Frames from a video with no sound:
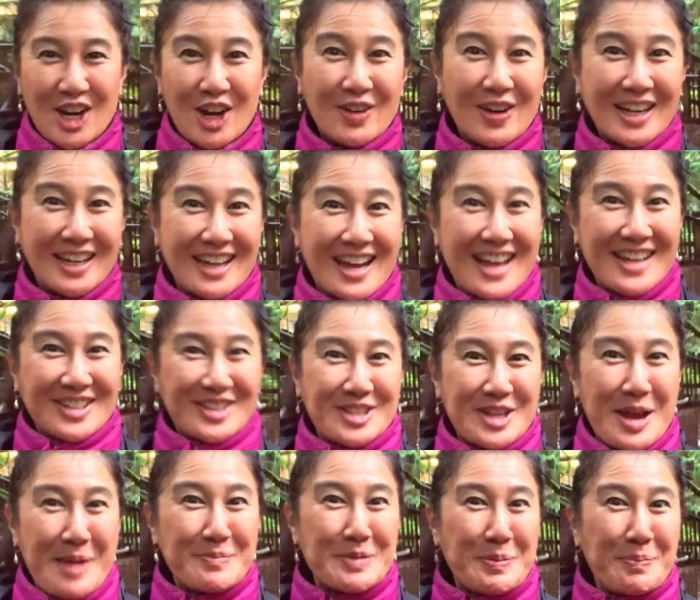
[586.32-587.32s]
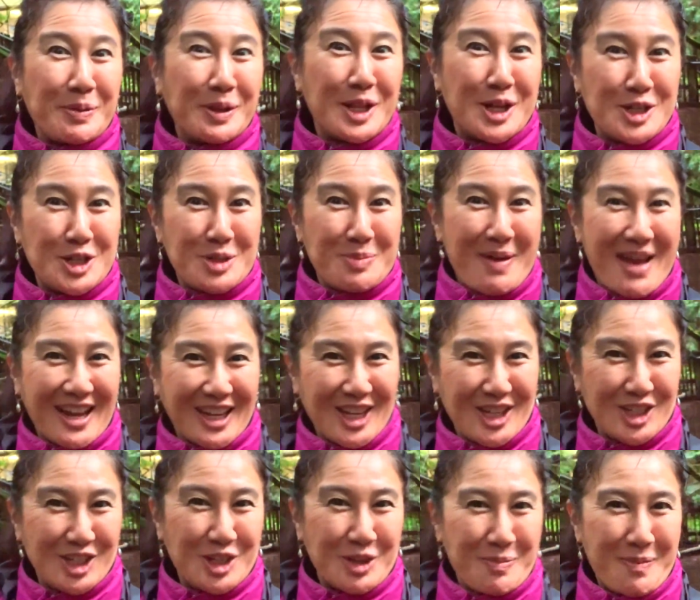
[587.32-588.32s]
All right, guys, time to plunge back
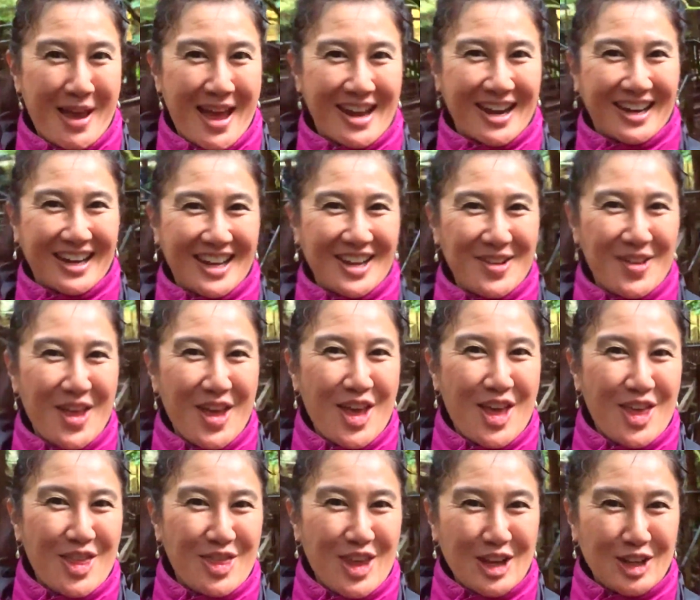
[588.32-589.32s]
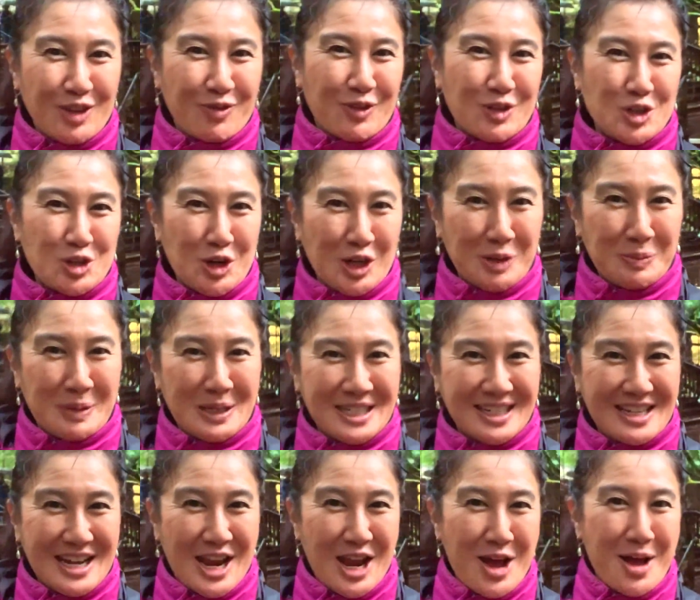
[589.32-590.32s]
into humanity. Thank you for joining me
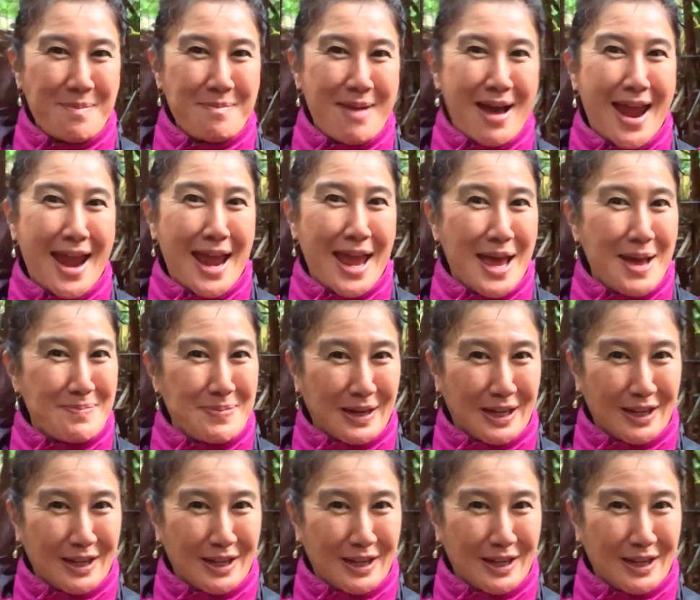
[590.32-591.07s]
today on my epic